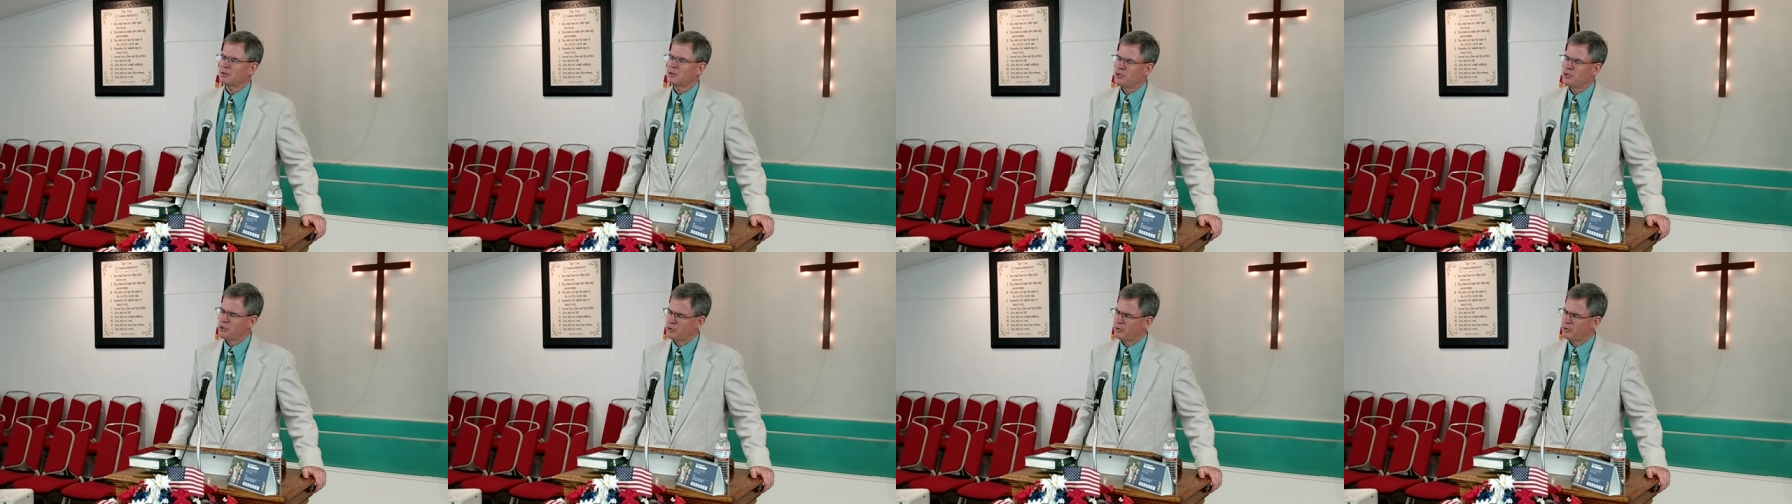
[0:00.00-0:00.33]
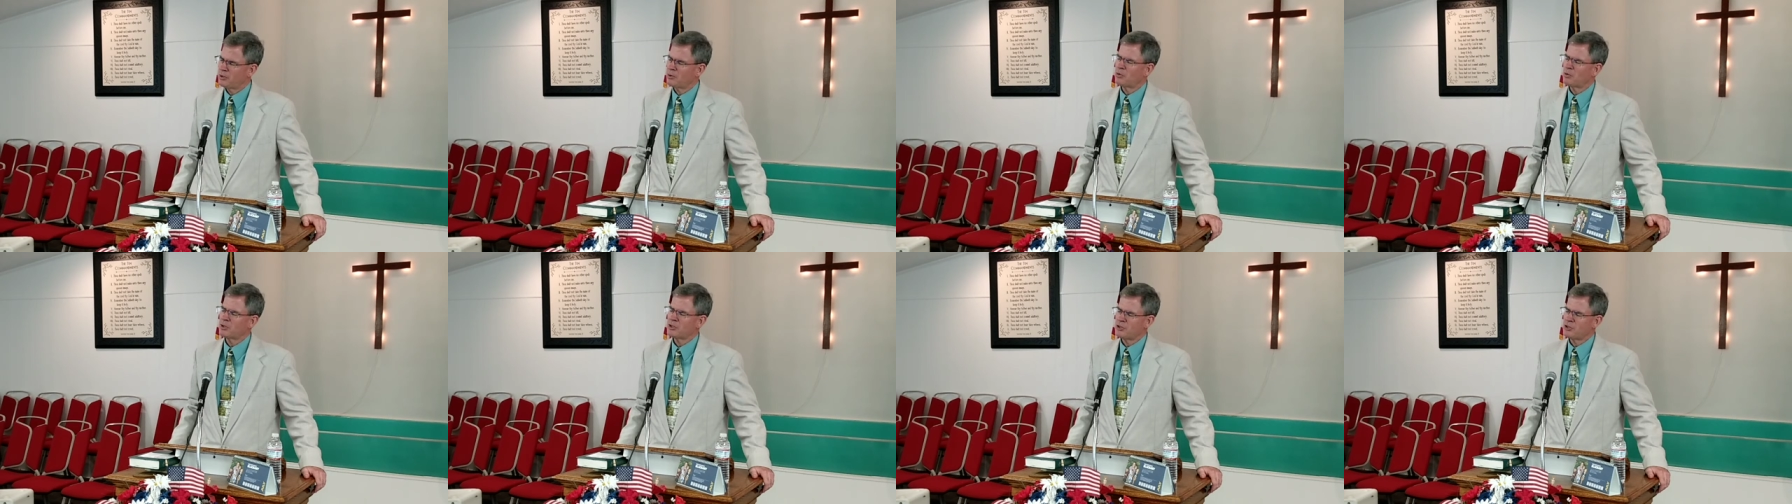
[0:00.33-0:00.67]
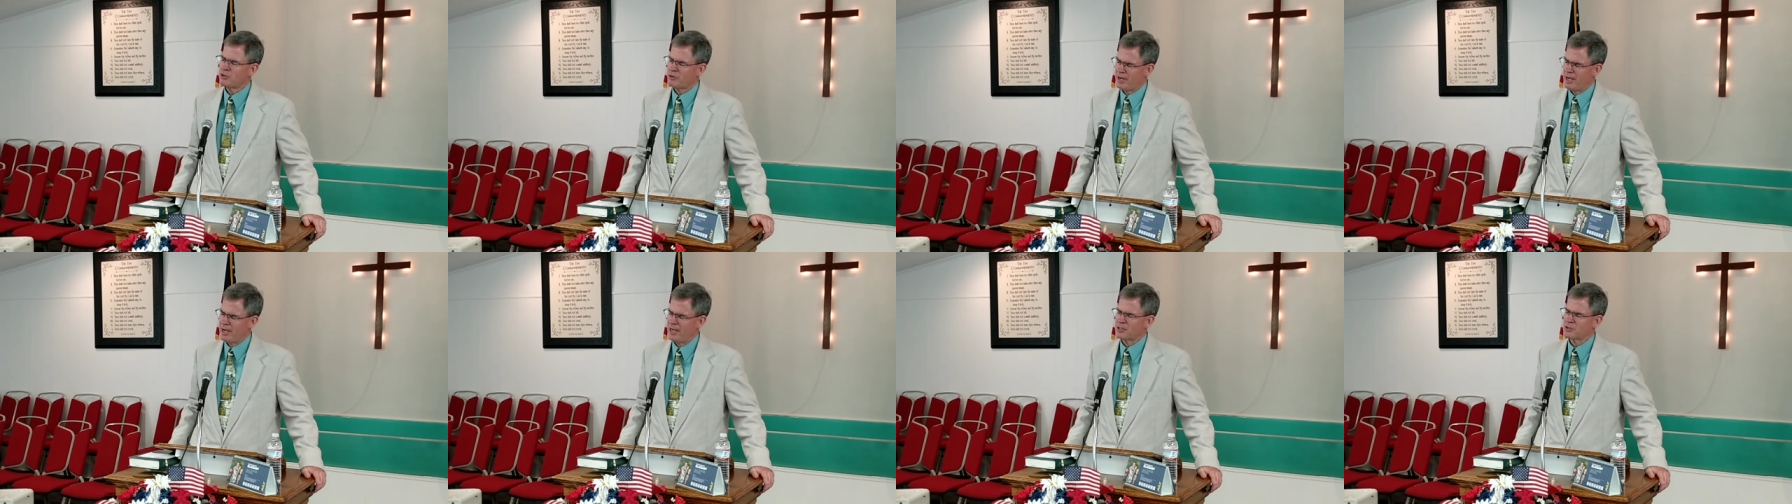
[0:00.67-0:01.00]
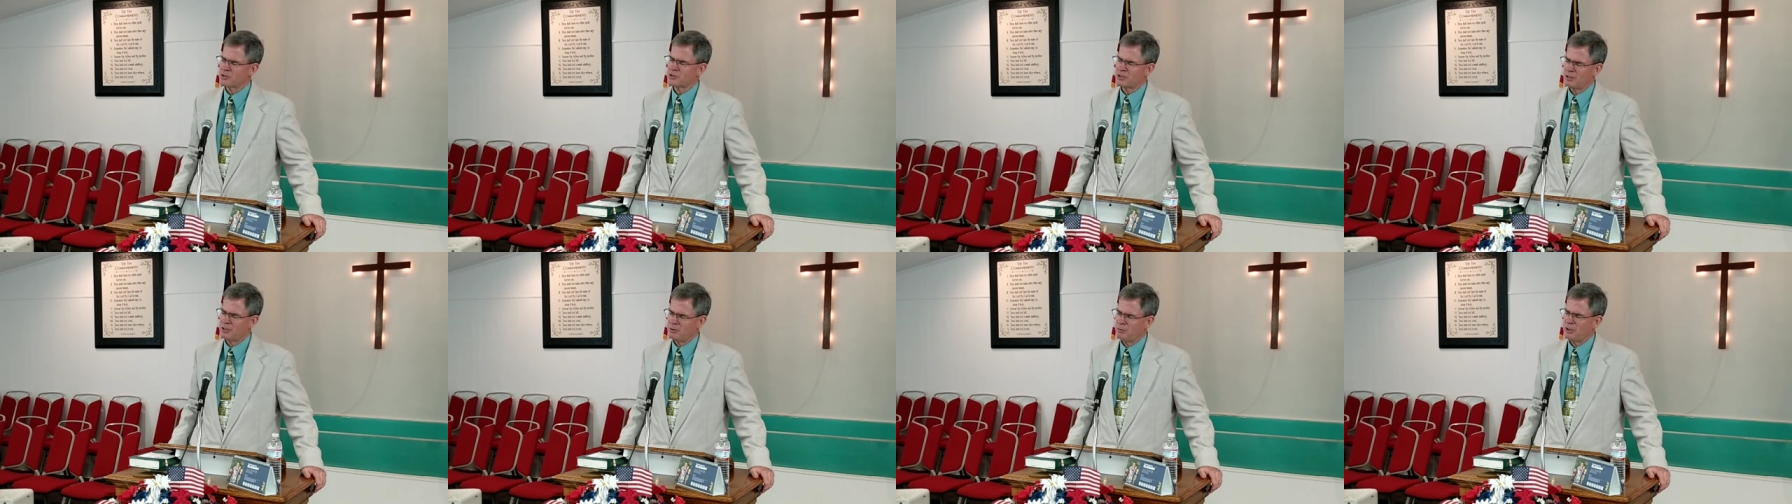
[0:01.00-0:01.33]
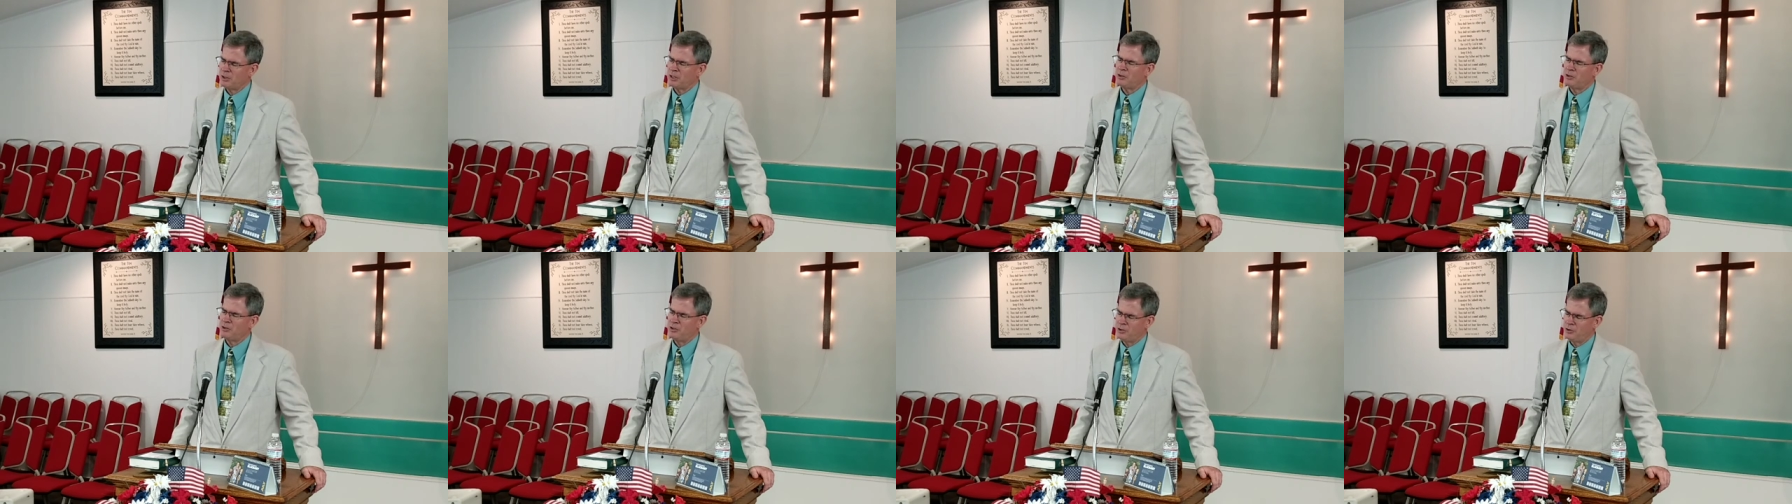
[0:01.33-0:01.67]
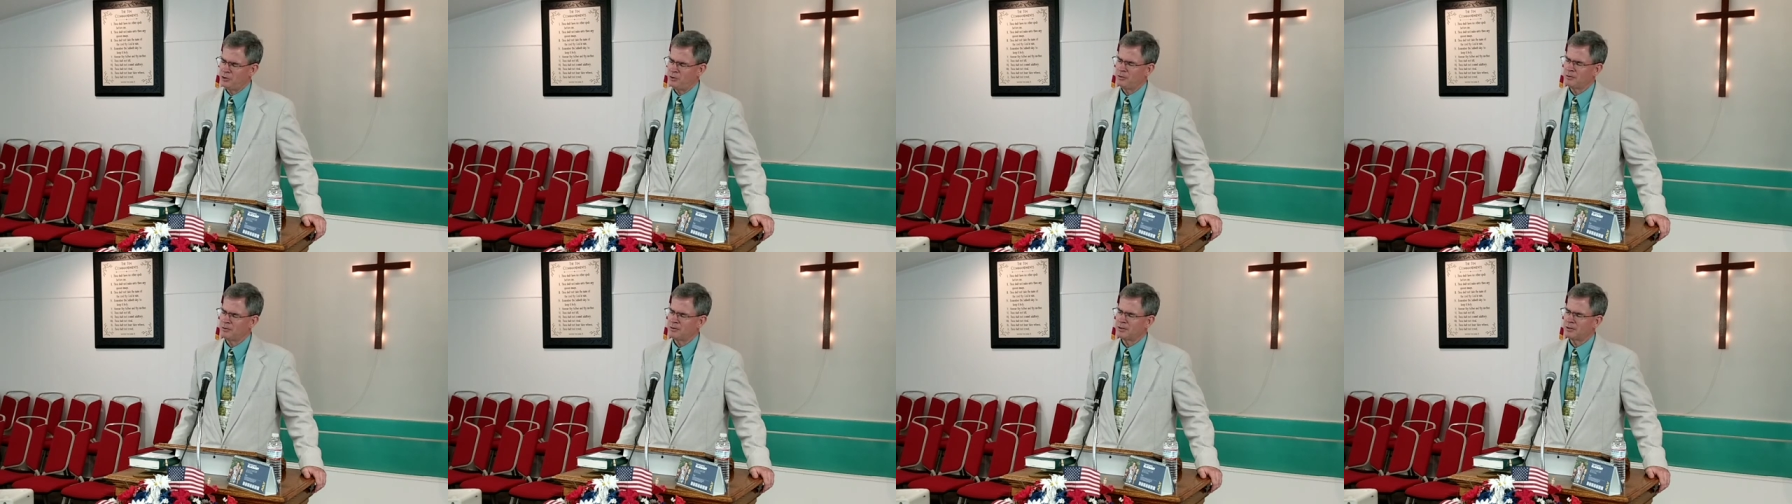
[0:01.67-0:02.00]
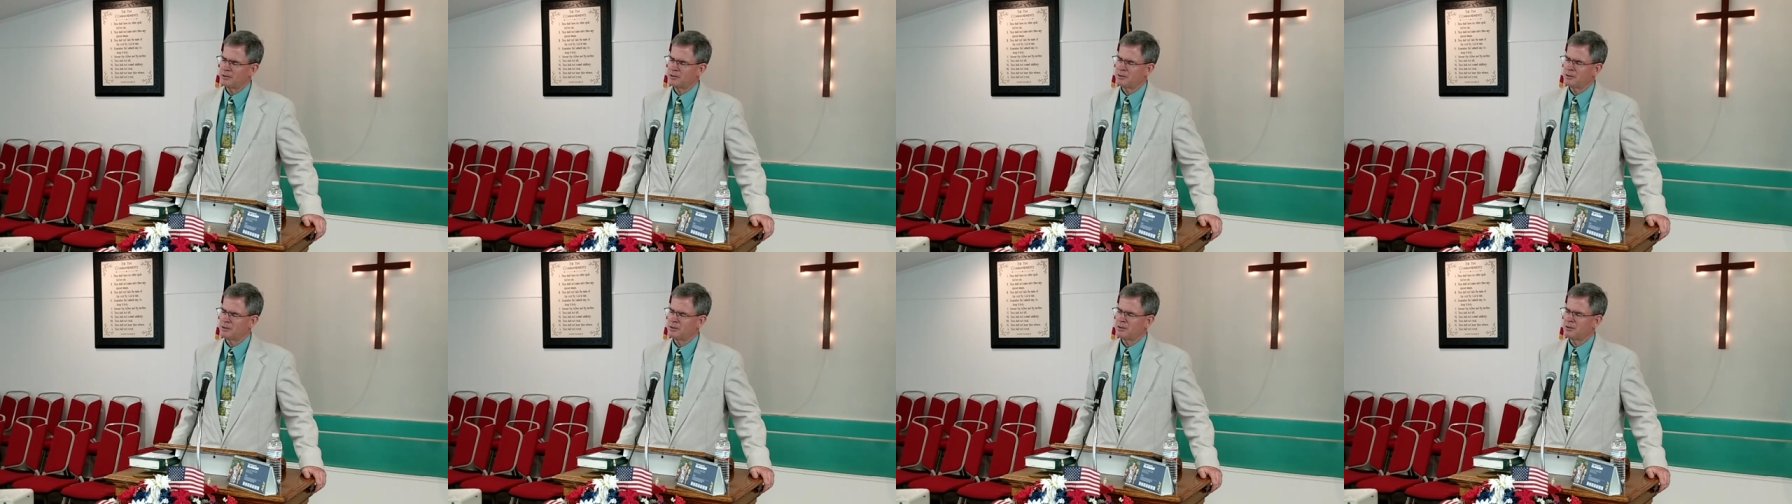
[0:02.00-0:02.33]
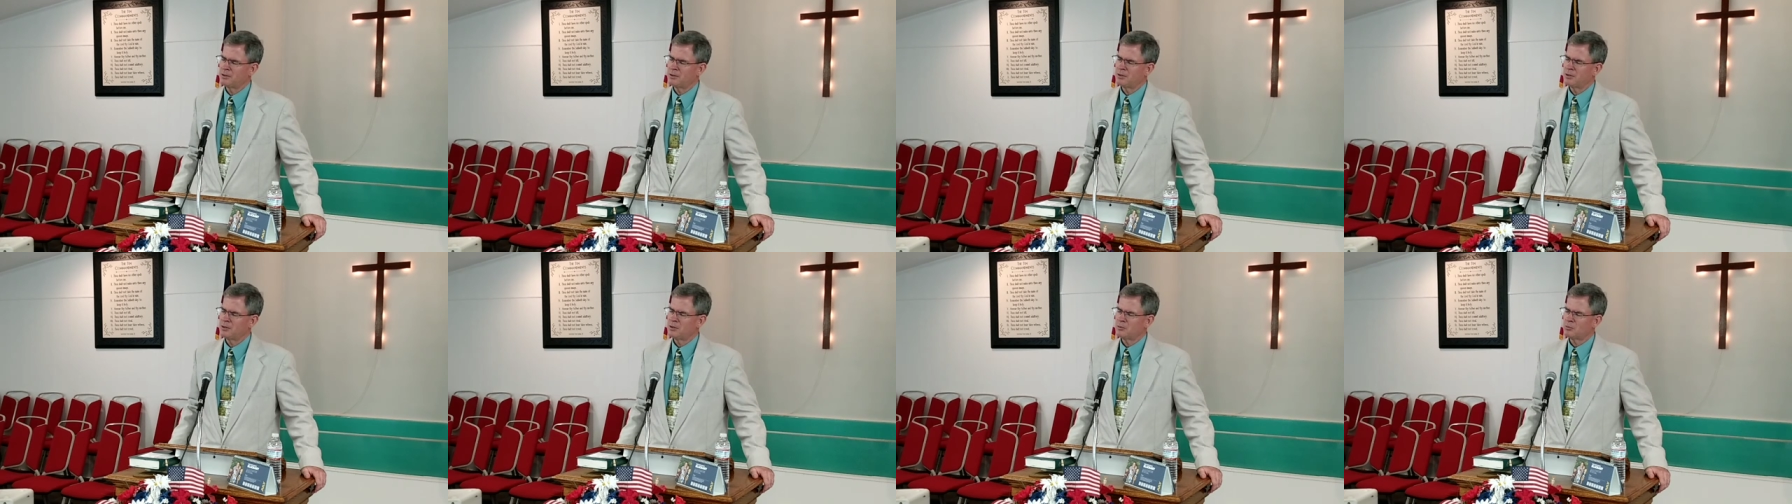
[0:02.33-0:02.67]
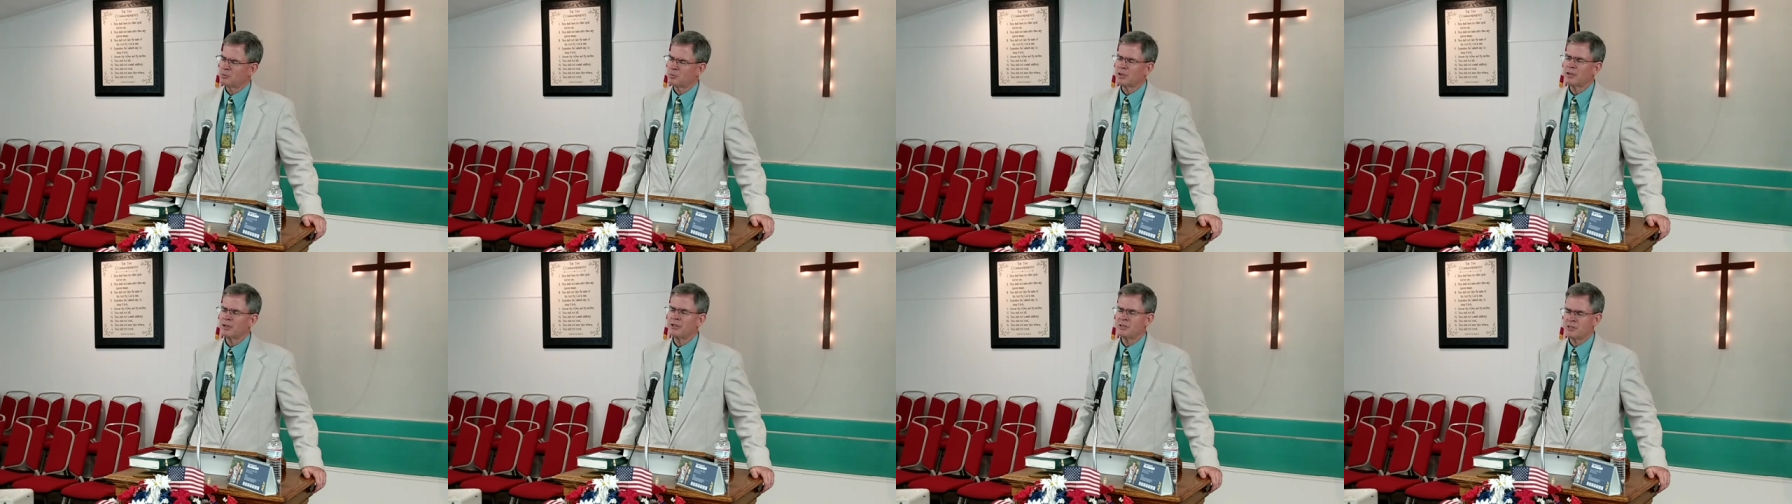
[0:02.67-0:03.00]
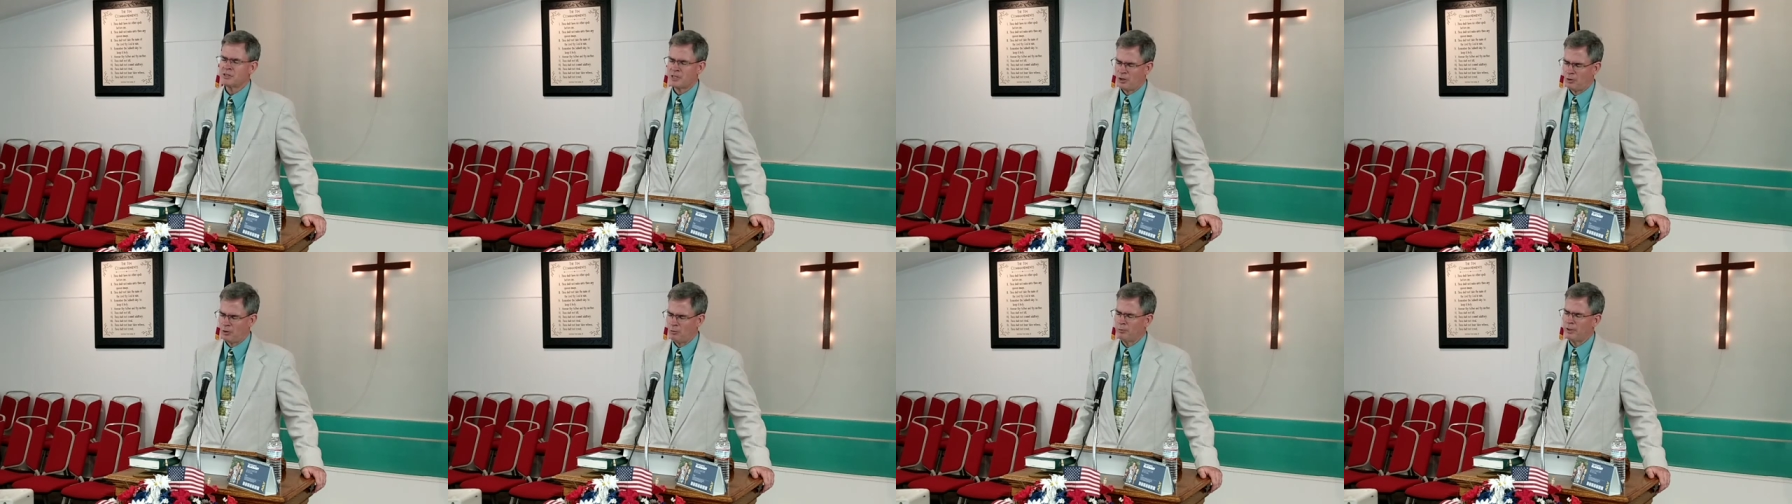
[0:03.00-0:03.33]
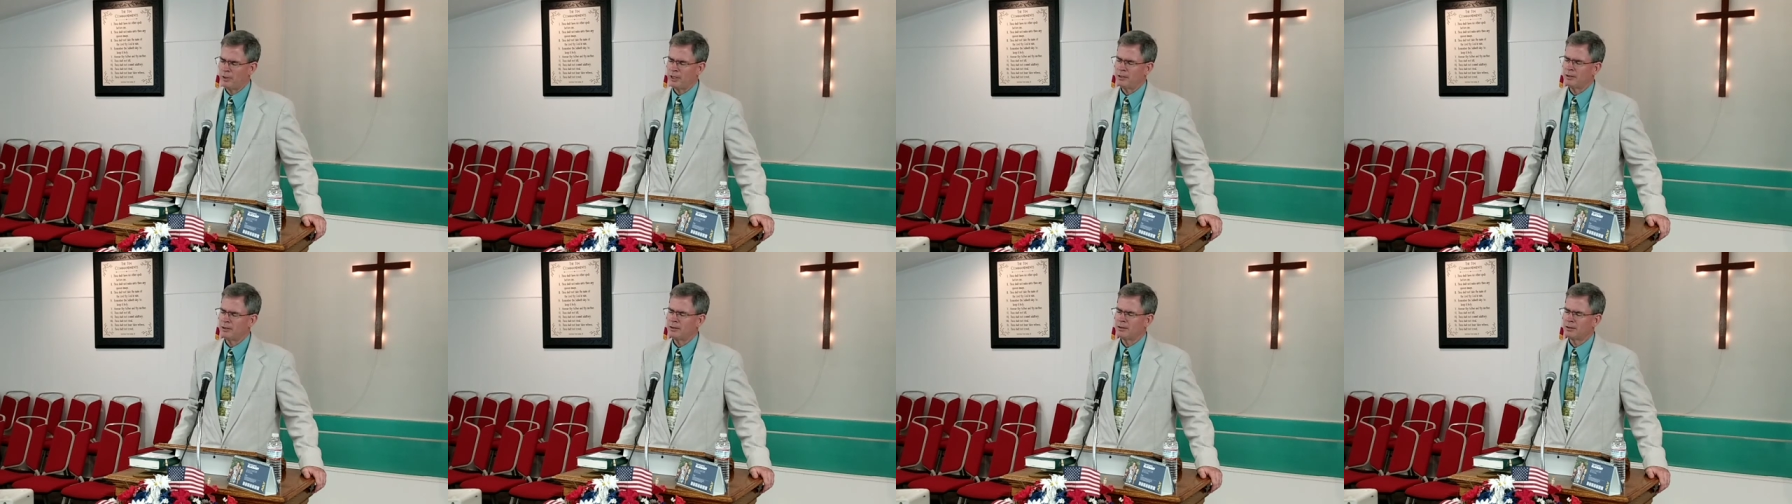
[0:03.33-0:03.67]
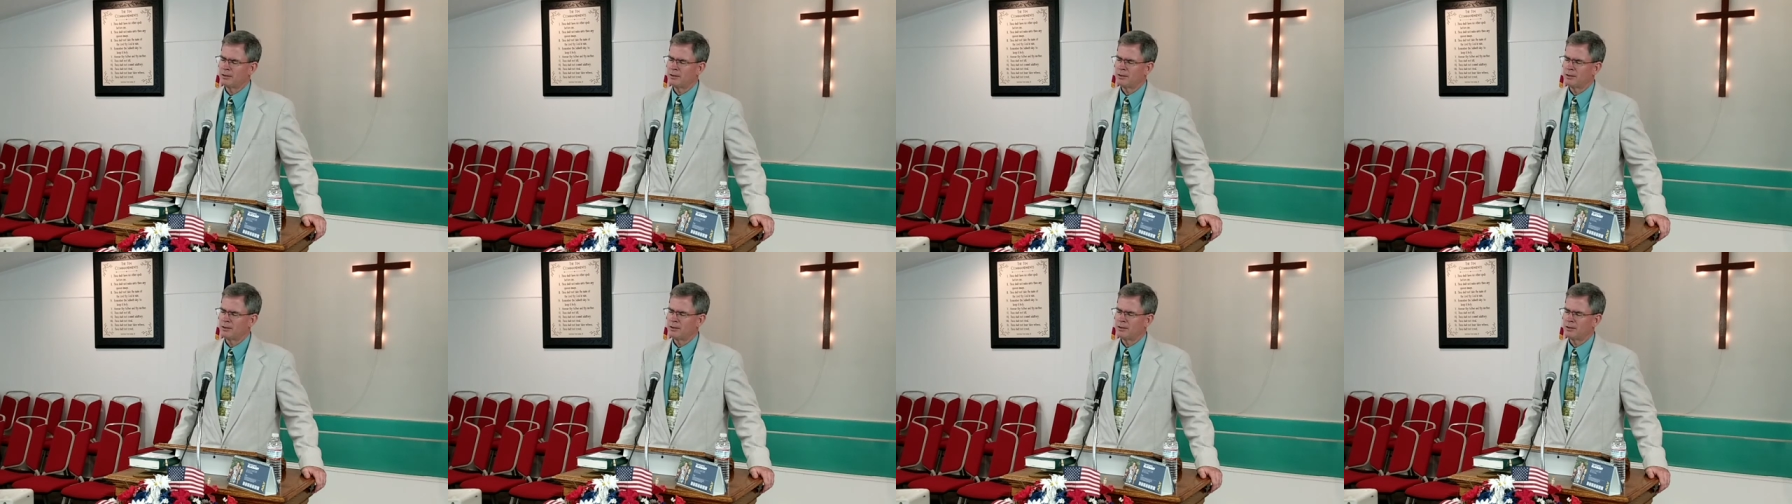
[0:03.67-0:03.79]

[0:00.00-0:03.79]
doing what you're asking me to do. Please help me.